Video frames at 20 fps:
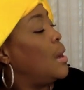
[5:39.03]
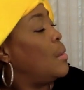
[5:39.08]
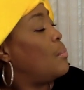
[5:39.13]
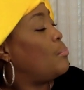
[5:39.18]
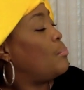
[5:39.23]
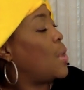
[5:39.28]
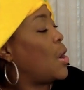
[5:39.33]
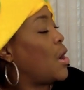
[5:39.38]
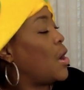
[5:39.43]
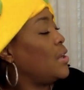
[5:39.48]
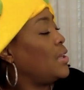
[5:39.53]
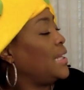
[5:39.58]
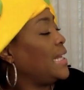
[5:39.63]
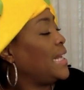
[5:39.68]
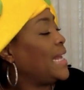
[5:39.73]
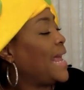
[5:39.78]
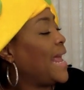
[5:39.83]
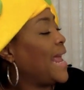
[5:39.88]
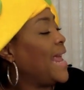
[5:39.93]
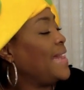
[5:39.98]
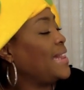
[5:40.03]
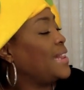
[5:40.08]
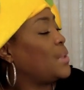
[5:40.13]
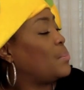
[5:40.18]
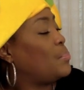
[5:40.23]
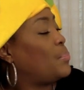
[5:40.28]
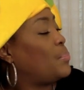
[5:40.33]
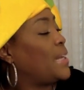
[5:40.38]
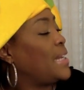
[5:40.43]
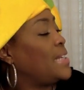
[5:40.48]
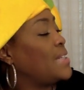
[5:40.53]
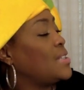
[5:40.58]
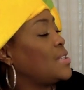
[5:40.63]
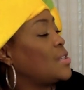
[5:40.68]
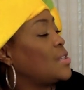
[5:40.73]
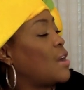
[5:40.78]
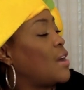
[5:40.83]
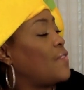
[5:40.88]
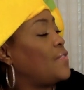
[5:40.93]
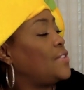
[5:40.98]
Marley ate the buttons
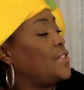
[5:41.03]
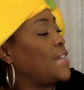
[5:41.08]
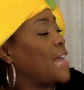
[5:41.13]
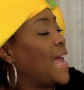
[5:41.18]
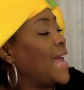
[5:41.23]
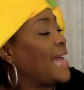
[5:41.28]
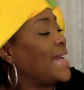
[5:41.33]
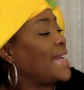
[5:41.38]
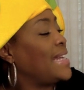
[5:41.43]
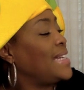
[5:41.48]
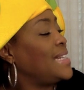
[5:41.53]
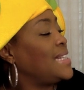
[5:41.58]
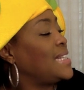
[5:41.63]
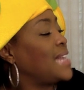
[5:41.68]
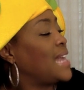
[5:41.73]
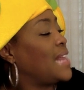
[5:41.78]
off jackets